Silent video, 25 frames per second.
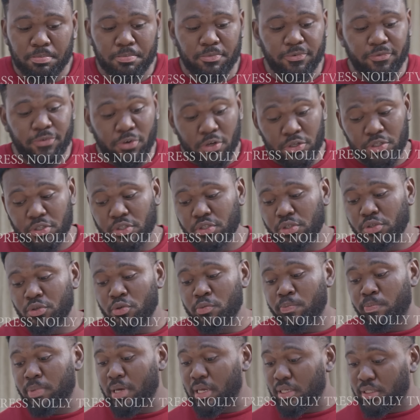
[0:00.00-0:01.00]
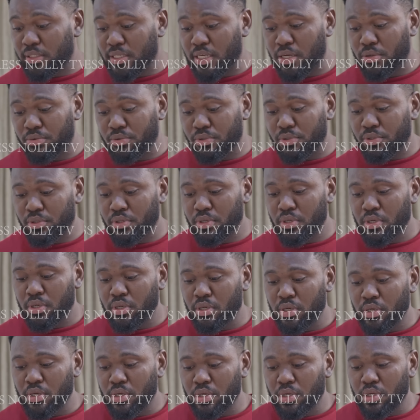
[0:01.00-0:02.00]
First, you passed out.
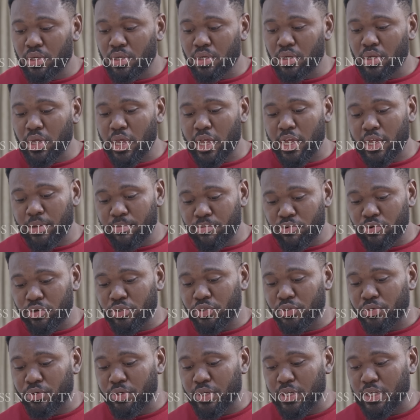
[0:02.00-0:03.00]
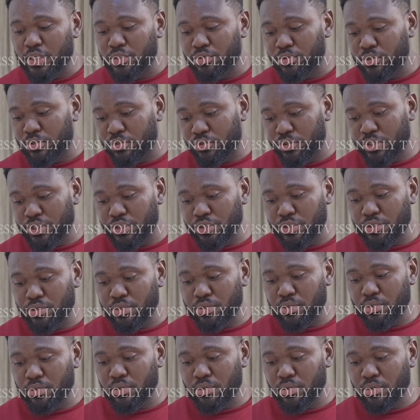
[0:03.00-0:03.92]
I brought you here to treat you.